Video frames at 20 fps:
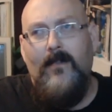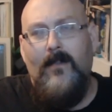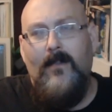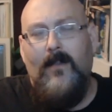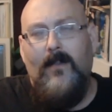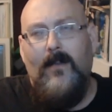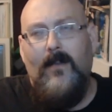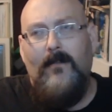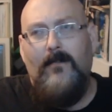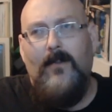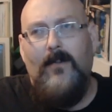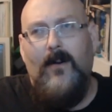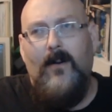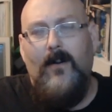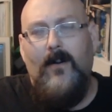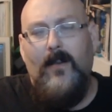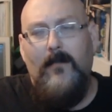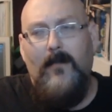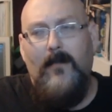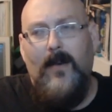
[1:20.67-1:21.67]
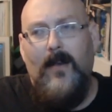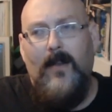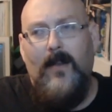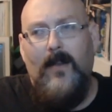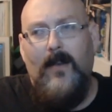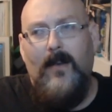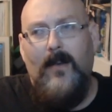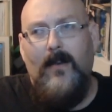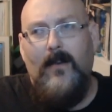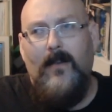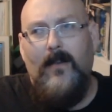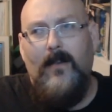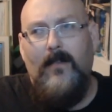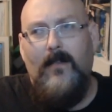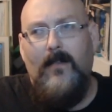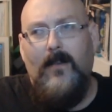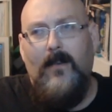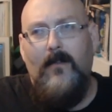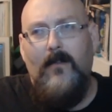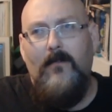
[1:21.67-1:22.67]
a lot of talk about uh,
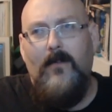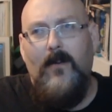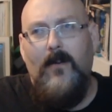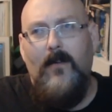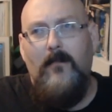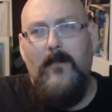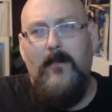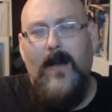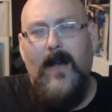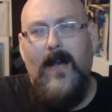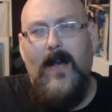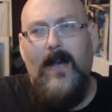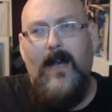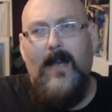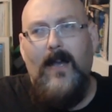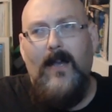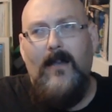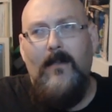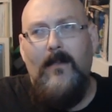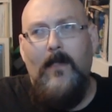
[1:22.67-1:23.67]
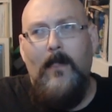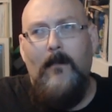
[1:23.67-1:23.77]
the Coco Pi,